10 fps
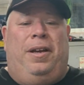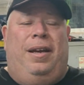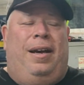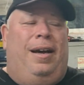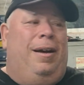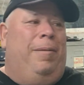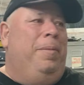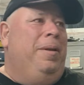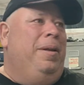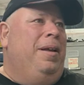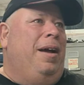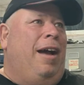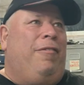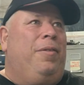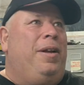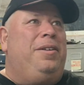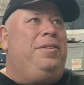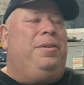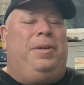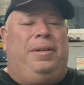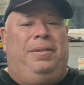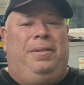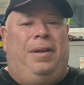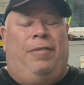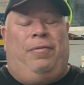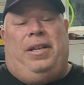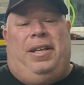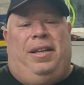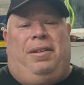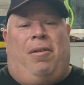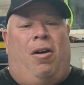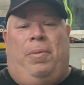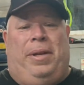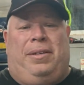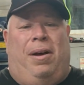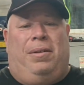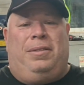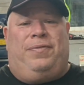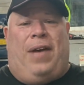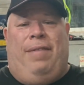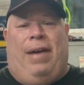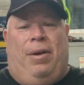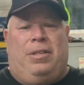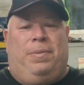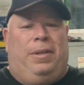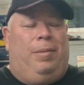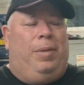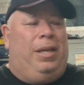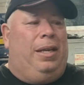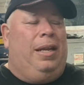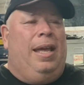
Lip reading: I've ridden in it all the way to Dalton, 5 hours with him in it.